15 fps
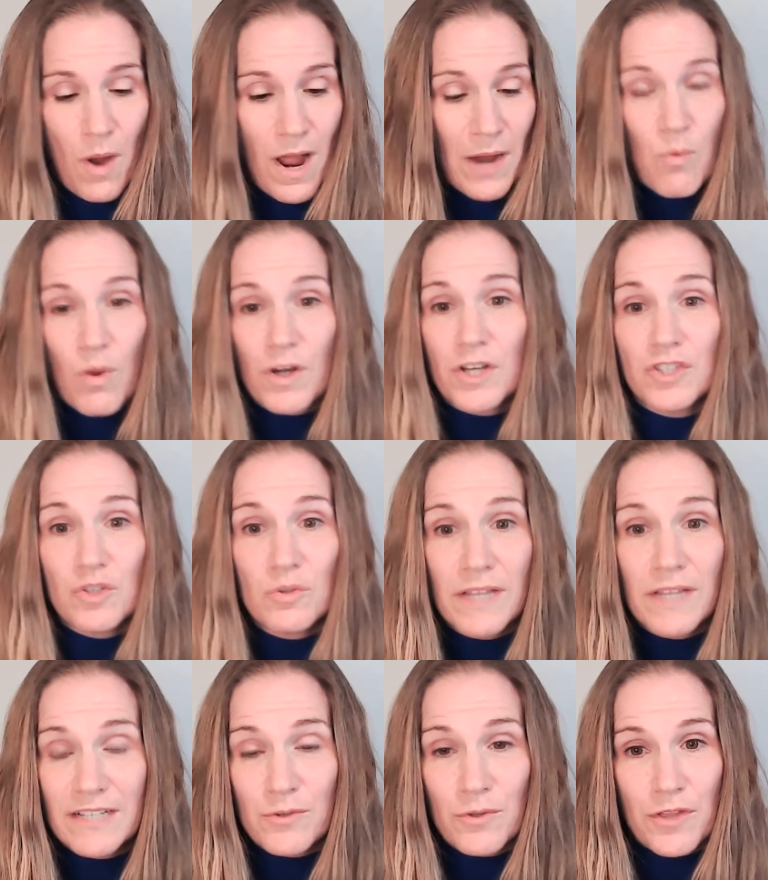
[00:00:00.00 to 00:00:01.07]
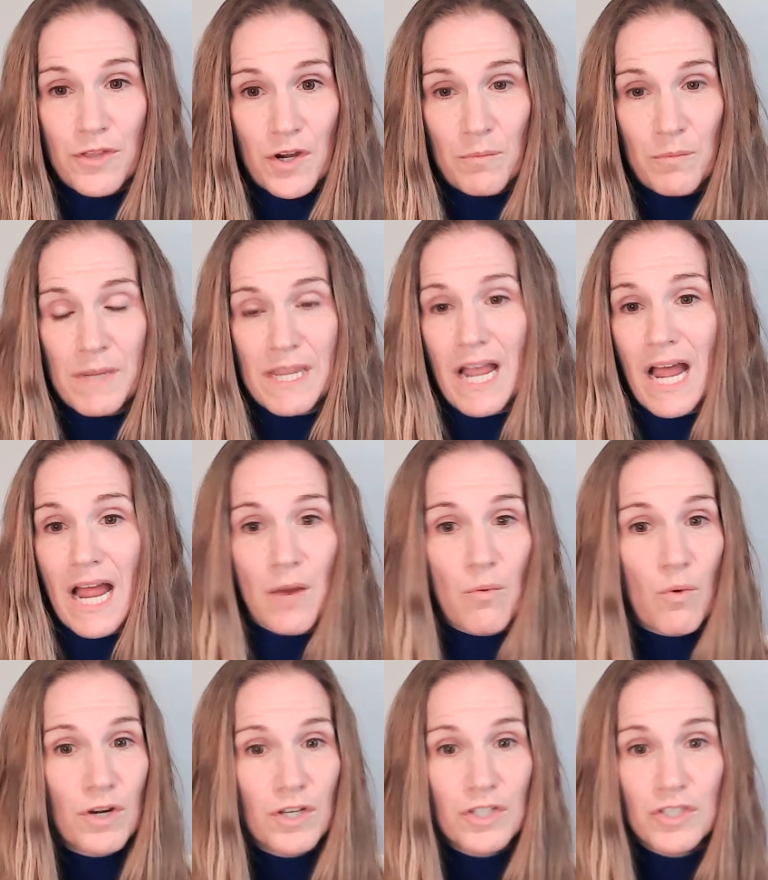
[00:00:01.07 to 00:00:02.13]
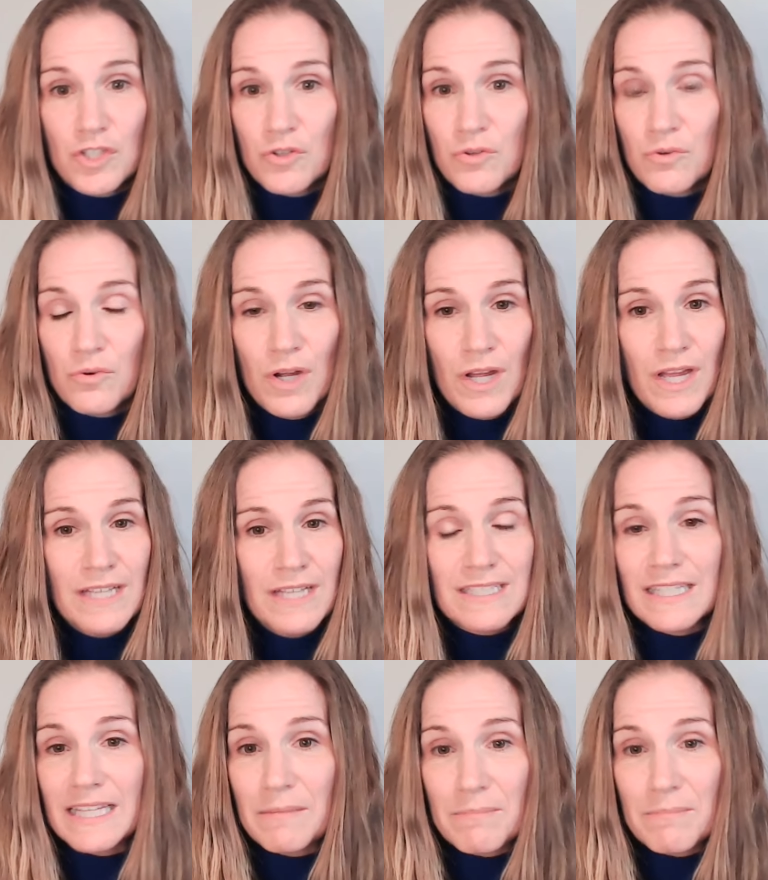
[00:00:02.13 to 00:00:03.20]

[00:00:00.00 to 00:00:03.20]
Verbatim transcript: I want to do laser therapy. I want to do sleep